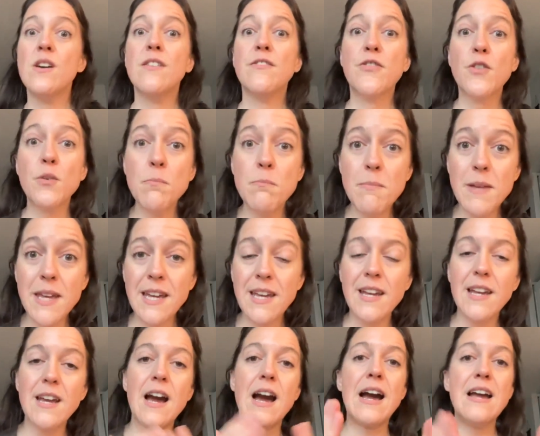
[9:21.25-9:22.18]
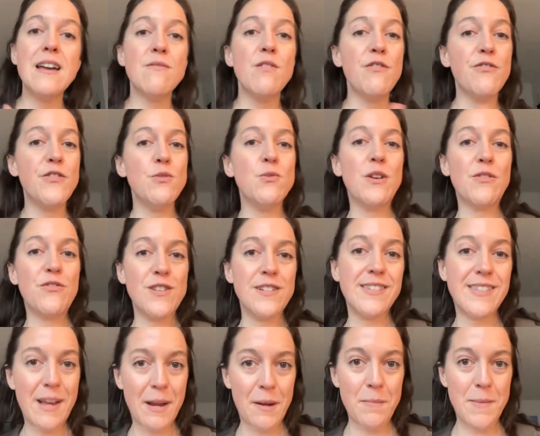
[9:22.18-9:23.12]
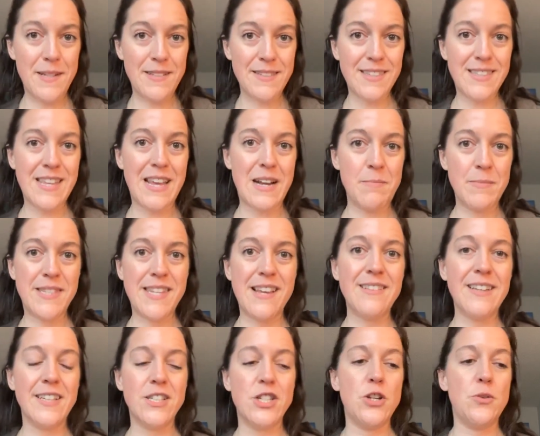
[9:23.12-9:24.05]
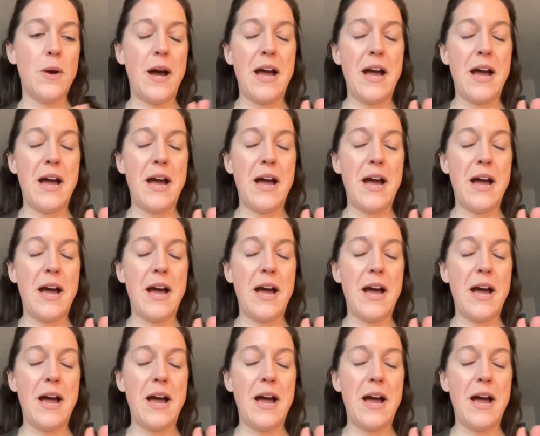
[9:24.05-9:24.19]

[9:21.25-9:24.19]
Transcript: For me, I have a few different segments that I'm selling to.